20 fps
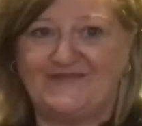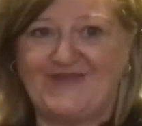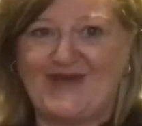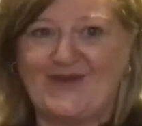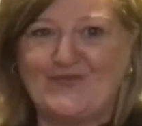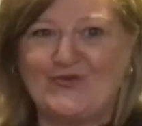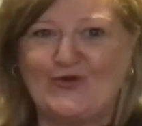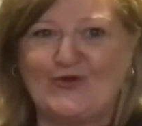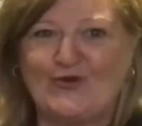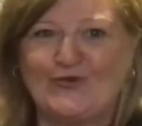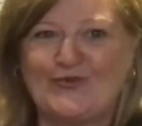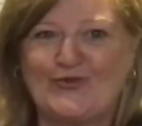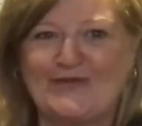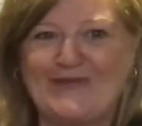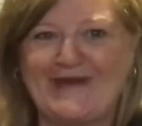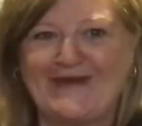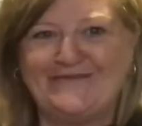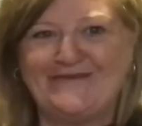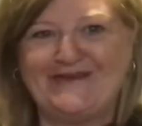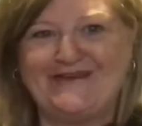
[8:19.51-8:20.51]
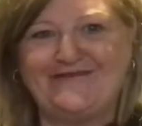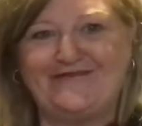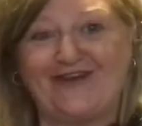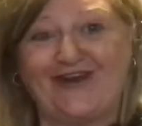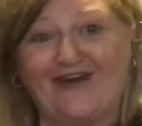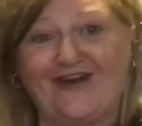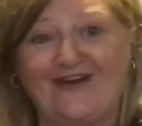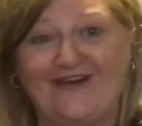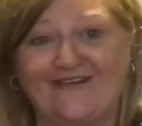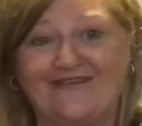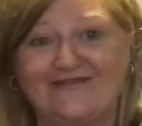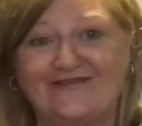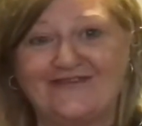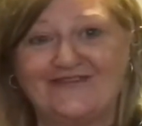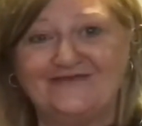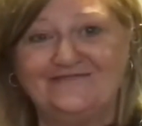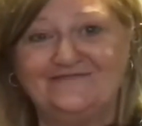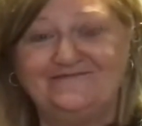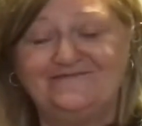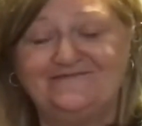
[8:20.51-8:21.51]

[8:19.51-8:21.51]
and Paul prepared me for life.